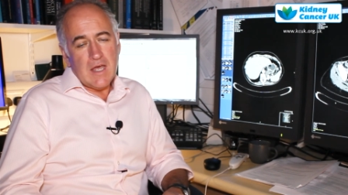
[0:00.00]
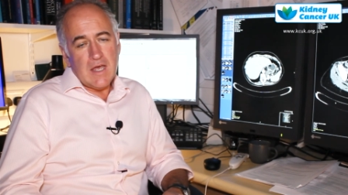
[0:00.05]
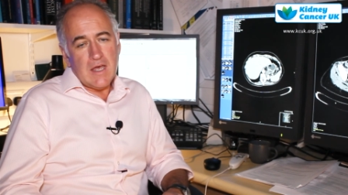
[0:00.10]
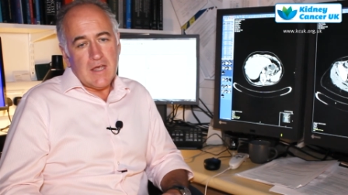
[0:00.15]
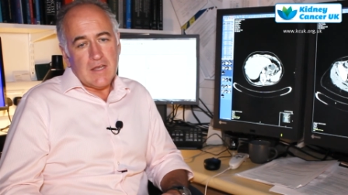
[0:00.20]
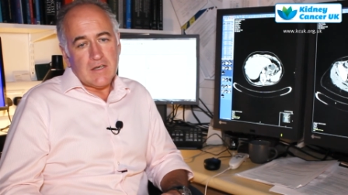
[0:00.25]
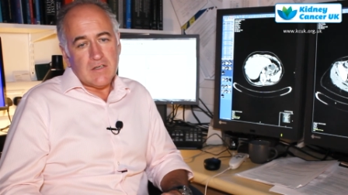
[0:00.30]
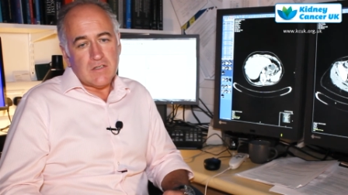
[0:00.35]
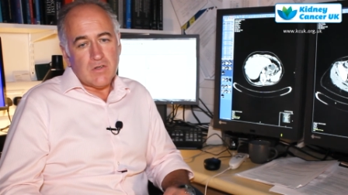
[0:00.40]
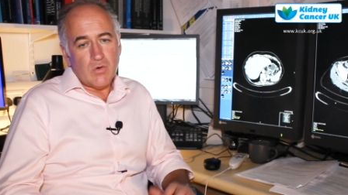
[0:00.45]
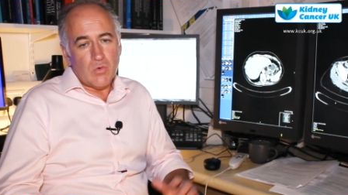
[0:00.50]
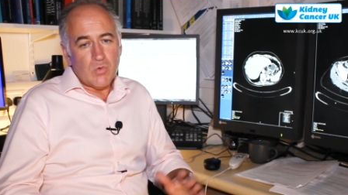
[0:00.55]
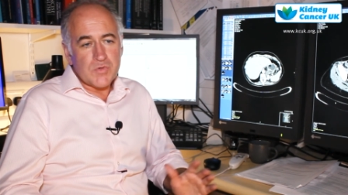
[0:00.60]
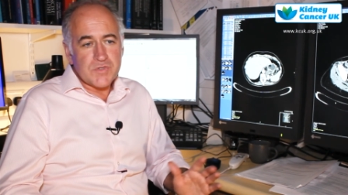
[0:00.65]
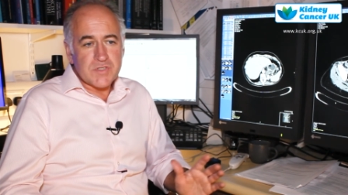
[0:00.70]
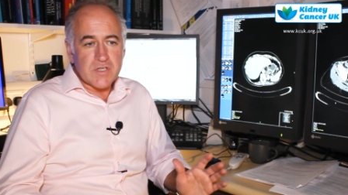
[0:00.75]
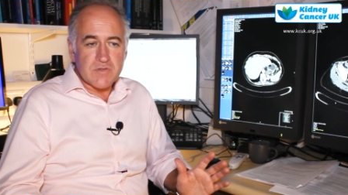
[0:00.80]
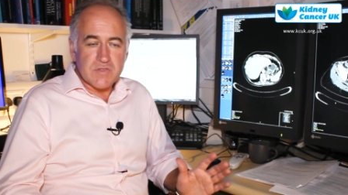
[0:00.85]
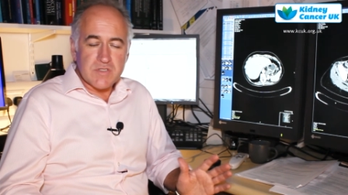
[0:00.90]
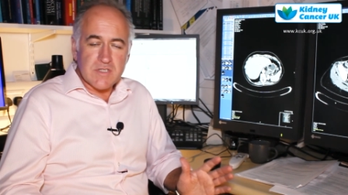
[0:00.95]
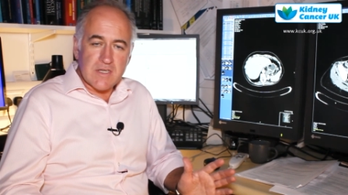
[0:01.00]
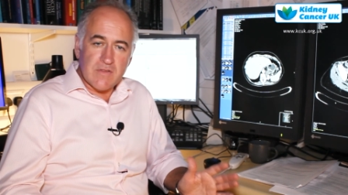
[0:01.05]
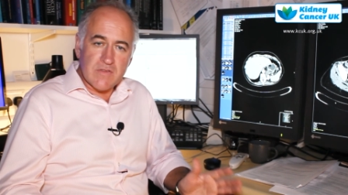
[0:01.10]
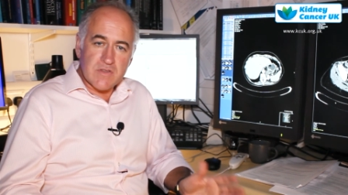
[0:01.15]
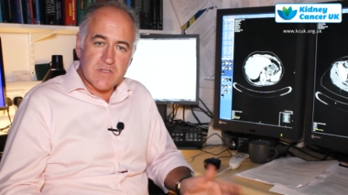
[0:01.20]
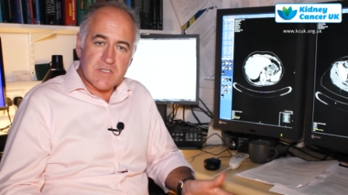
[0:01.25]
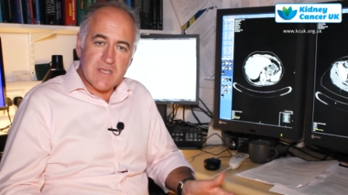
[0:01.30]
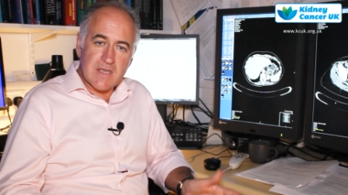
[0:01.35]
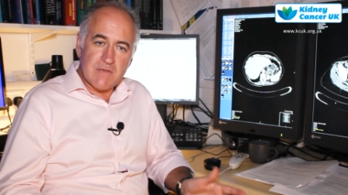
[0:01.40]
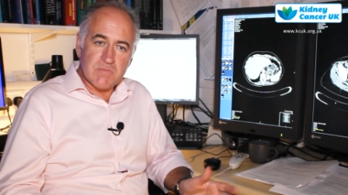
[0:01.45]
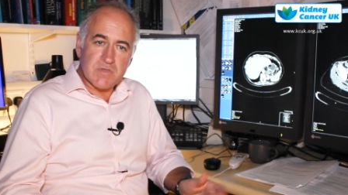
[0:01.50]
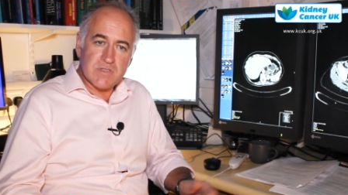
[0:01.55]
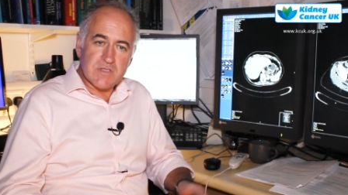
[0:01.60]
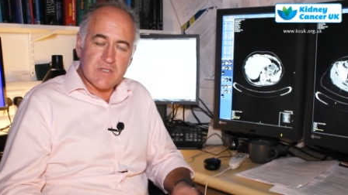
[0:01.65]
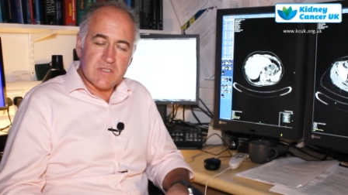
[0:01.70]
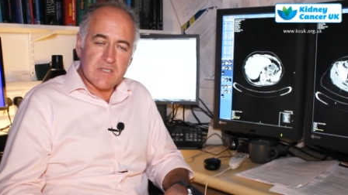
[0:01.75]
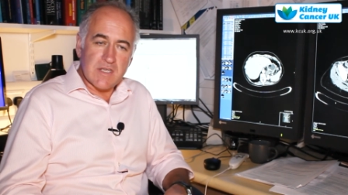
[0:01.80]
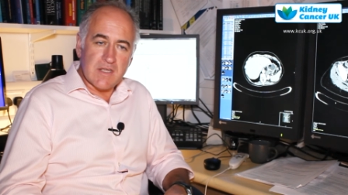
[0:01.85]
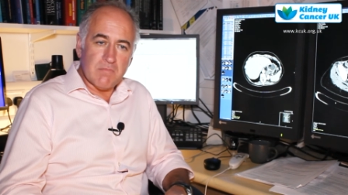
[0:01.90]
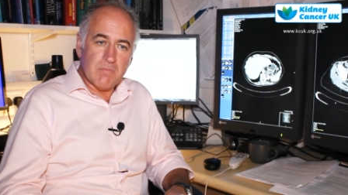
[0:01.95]
and you're also seen at the same
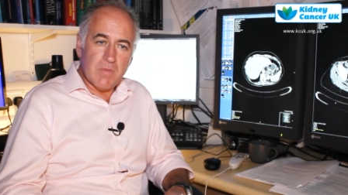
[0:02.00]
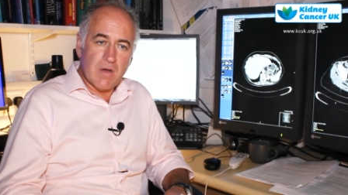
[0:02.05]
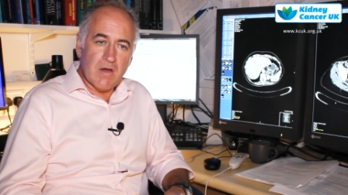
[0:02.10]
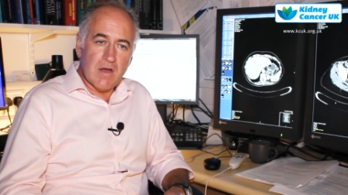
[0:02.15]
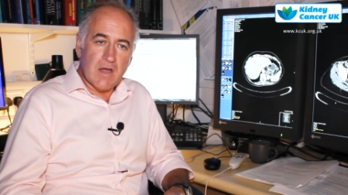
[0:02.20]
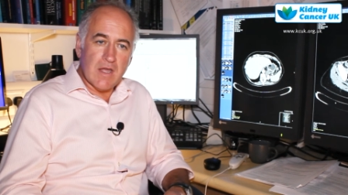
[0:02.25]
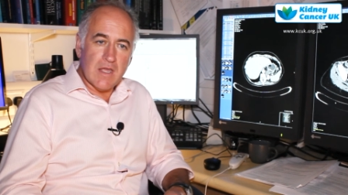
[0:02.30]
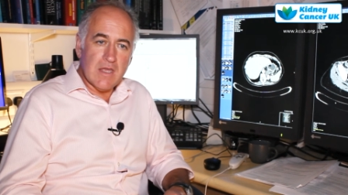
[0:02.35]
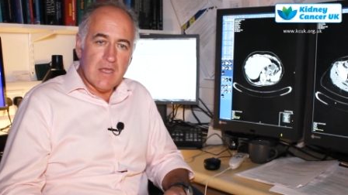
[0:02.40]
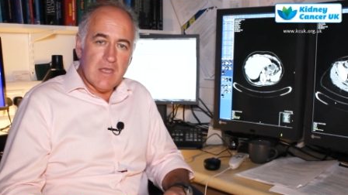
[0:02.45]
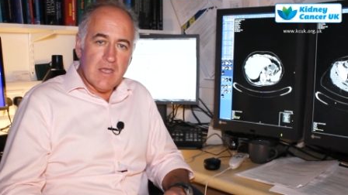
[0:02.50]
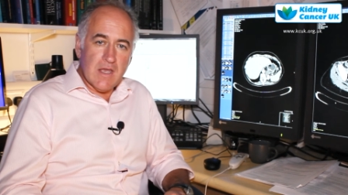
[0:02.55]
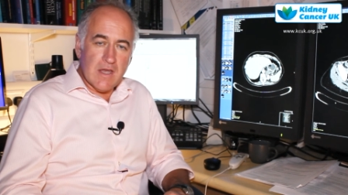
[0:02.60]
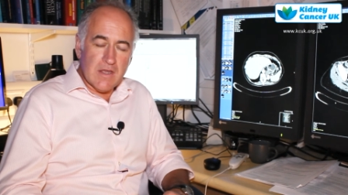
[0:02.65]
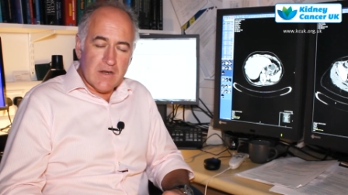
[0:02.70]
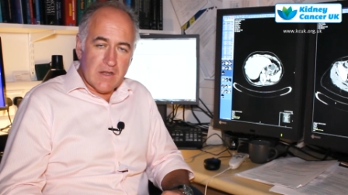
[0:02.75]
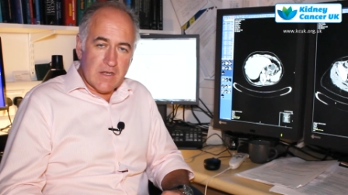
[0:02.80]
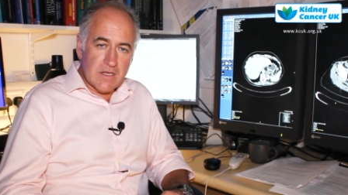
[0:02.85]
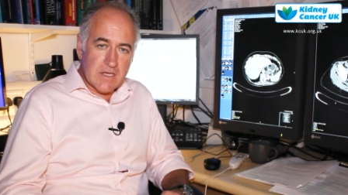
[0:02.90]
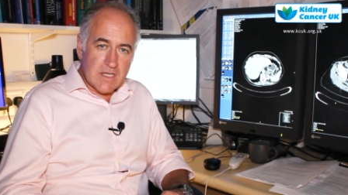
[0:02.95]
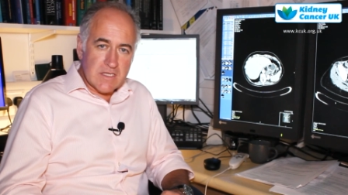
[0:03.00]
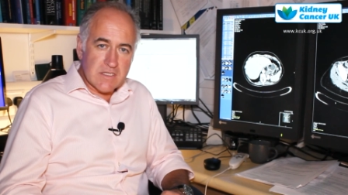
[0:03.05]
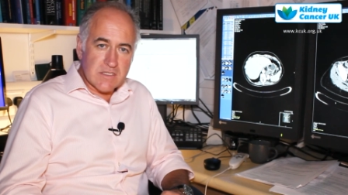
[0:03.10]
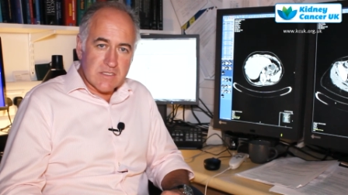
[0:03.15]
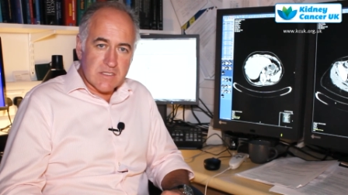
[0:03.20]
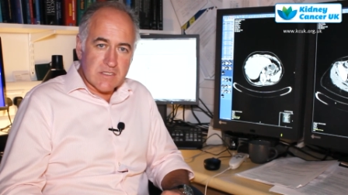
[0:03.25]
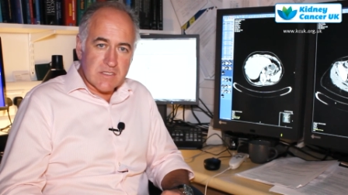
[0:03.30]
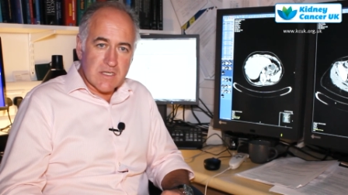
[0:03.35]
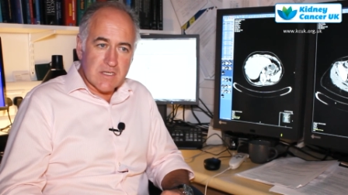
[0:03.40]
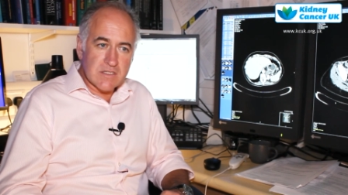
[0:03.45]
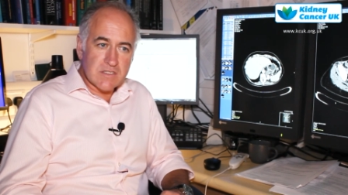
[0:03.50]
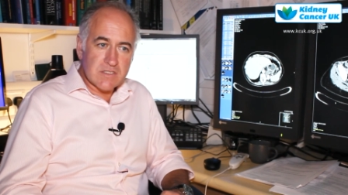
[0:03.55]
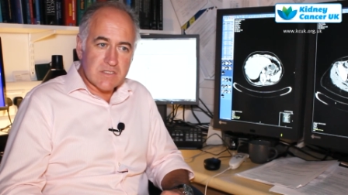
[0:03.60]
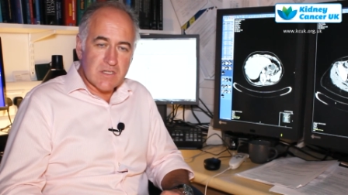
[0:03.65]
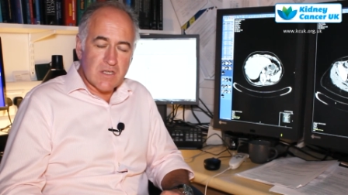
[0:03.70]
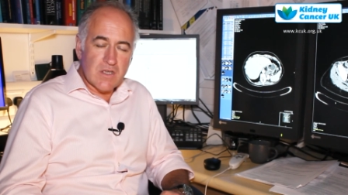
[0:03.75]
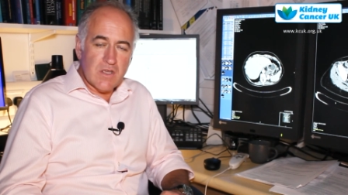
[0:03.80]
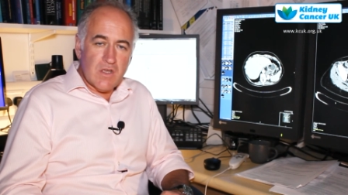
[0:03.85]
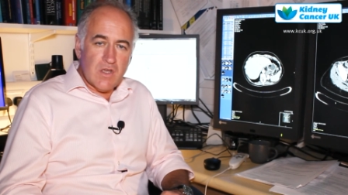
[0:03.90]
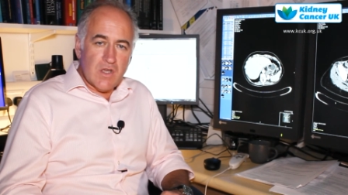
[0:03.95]
sitting by an
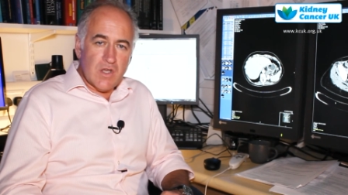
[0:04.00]
anaesthetist